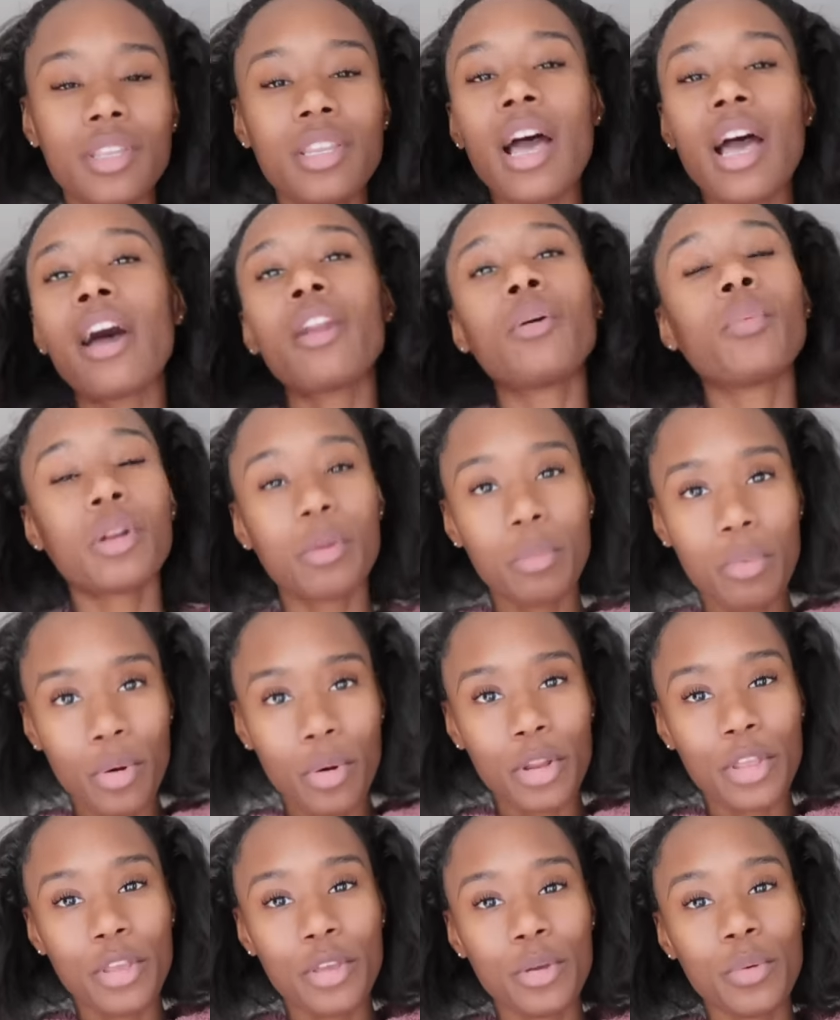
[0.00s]
I don't want to bore
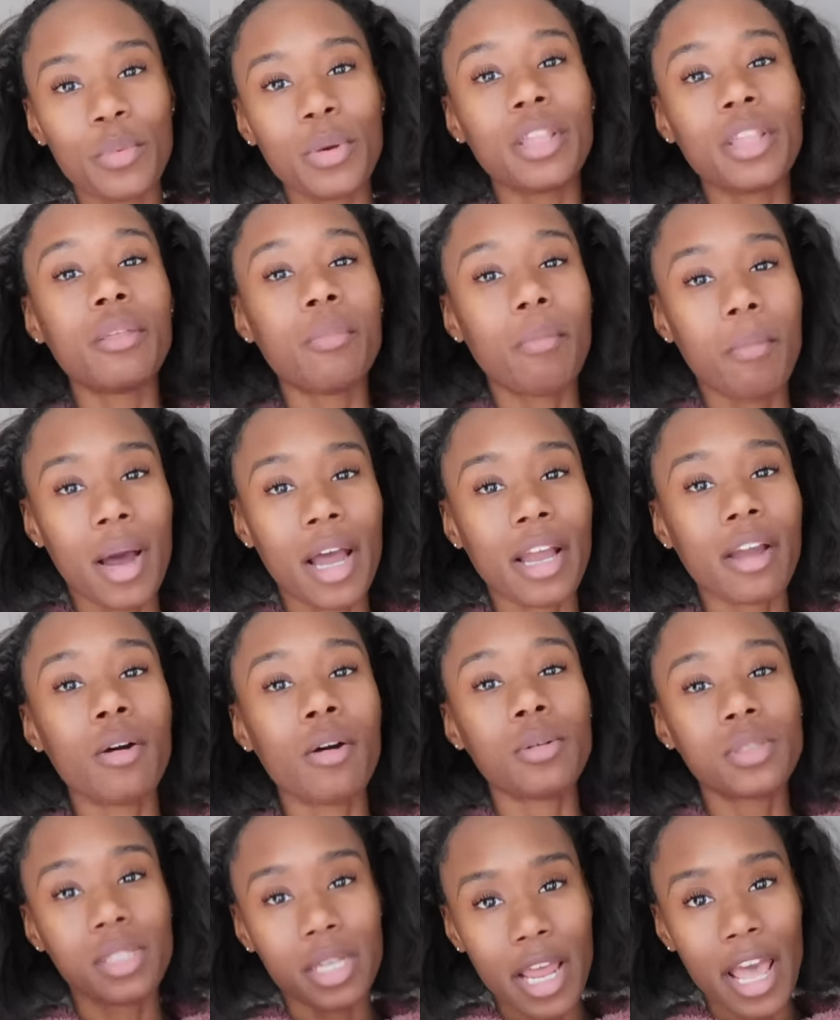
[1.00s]
you with my
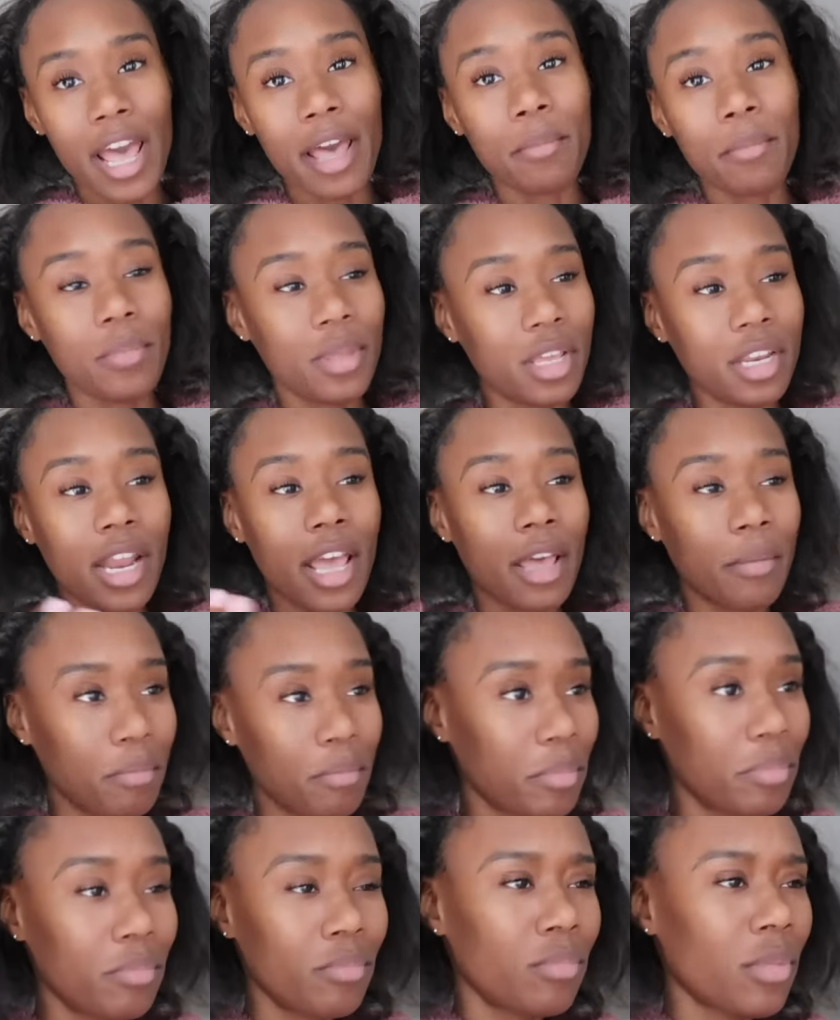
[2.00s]
goals and ab and
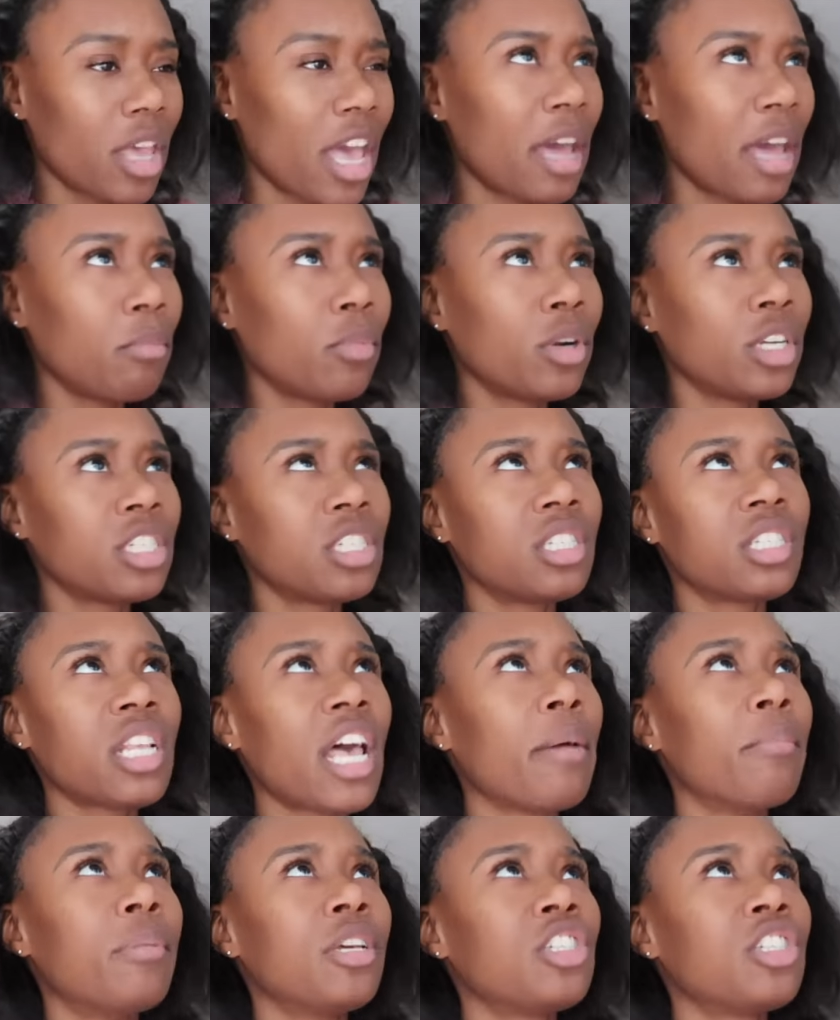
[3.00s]
um, admirations,
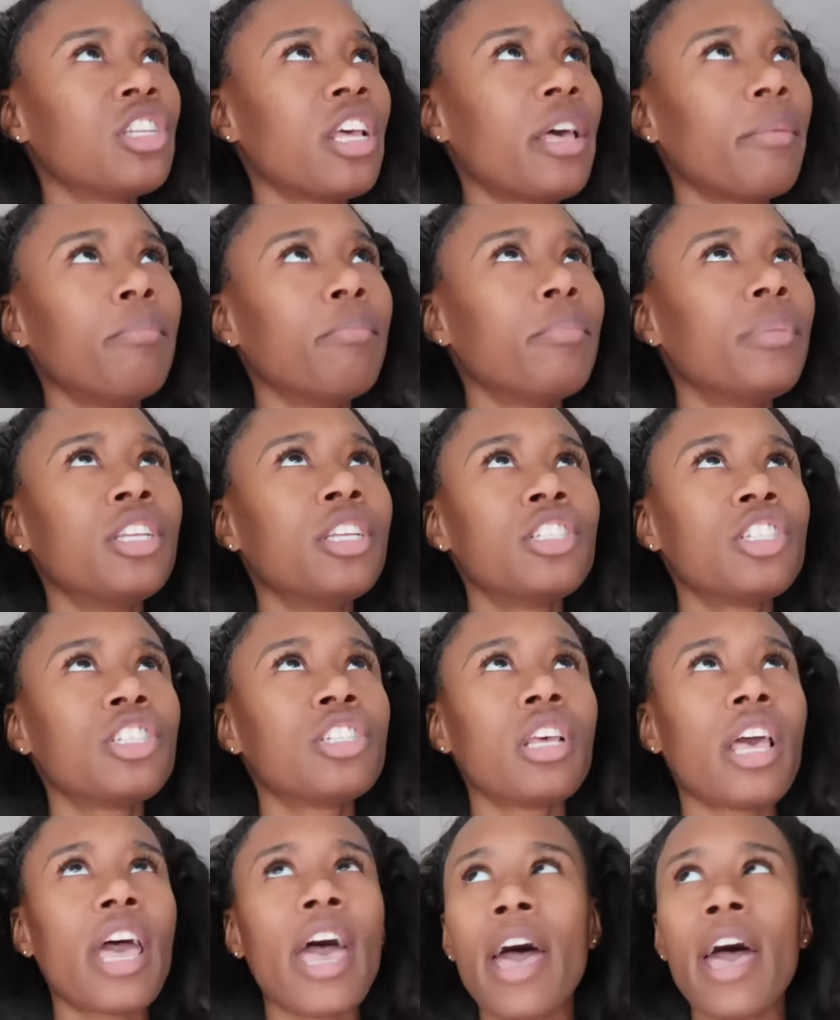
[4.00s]
abish, ambish,
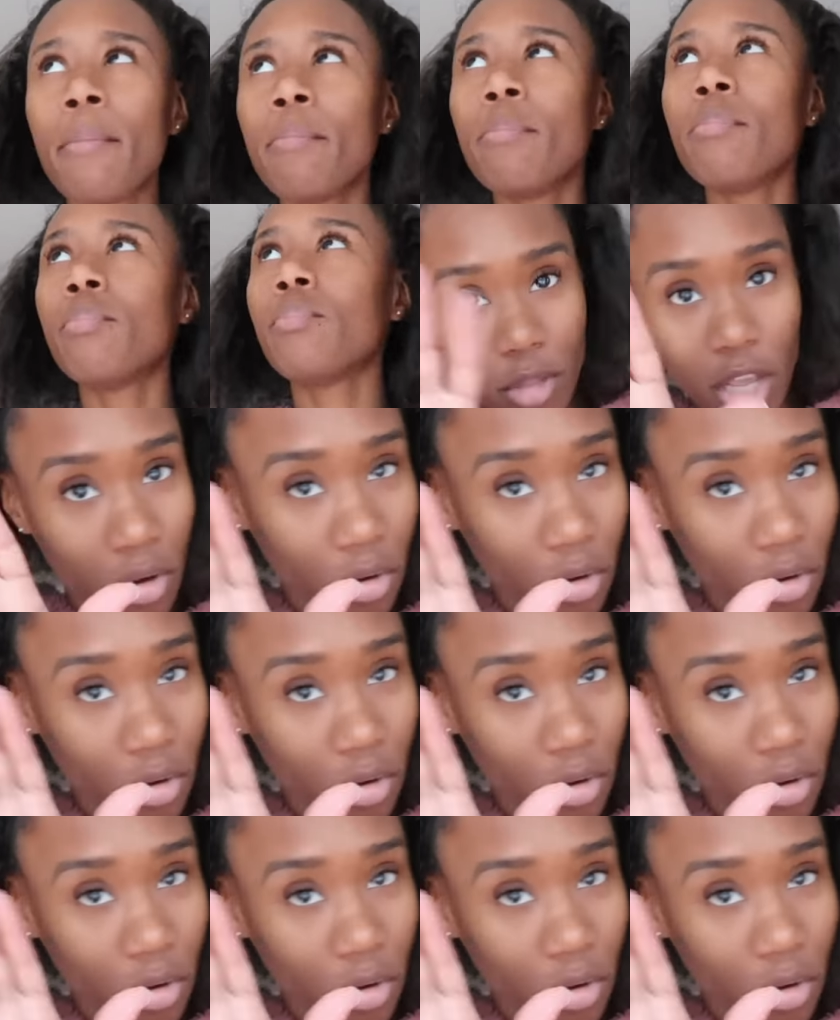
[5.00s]
ab. I